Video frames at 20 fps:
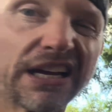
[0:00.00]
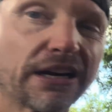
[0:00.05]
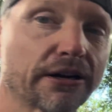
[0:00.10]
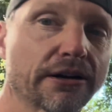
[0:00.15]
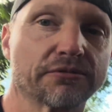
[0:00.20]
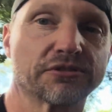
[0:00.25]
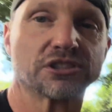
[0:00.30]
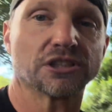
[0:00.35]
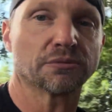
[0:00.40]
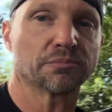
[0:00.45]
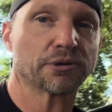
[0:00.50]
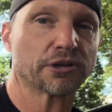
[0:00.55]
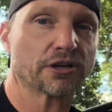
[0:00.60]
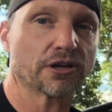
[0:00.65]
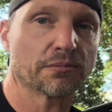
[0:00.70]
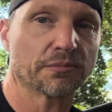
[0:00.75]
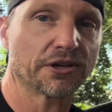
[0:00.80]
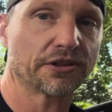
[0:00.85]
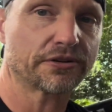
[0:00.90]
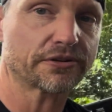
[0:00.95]
or I was going to put it on
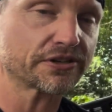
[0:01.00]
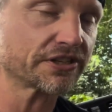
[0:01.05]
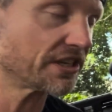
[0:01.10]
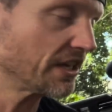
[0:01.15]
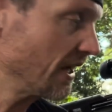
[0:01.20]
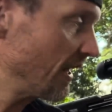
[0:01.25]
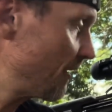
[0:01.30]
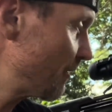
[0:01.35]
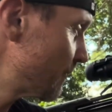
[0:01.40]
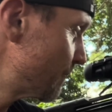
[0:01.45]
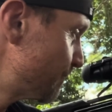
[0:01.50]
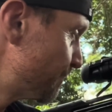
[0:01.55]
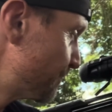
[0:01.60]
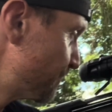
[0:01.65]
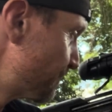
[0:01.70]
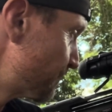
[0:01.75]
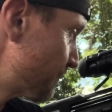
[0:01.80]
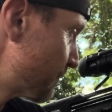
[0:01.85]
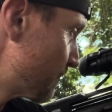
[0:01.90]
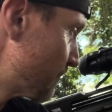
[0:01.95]
my 30 cal,
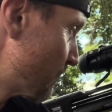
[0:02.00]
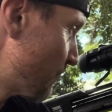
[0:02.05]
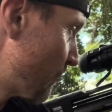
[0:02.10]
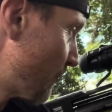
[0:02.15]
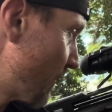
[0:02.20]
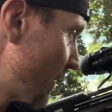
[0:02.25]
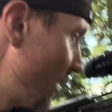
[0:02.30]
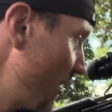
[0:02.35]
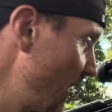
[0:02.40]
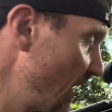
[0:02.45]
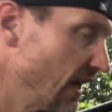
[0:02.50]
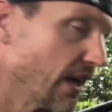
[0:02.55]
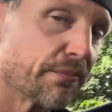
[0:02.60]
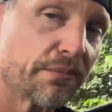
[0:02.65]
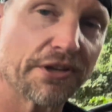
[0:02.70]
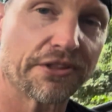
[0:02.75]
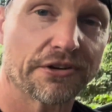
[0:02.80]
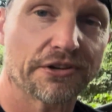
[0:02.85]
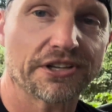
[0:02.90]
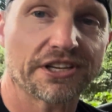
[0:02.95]
and my
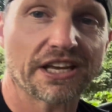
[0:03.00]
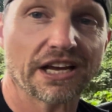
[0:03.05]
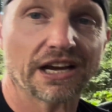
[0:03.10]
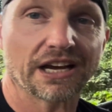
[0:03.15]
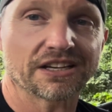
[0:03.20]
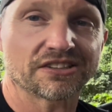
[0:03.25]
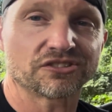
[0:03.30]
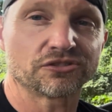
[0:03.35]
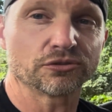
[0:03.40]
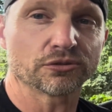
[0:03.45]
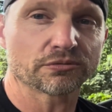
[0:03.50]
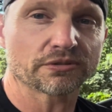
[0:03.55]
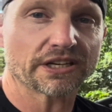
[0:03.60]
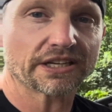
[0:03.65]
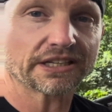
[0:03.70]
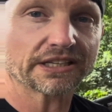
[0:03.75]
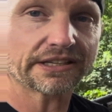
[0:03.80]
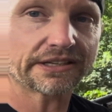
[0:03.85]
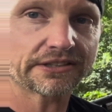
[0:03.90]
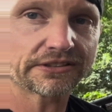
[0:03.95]
30 cal has dual
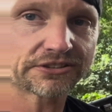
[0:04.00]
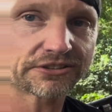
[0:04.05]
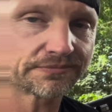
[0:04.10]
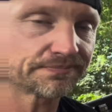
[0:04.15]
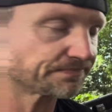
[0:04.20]
regulators.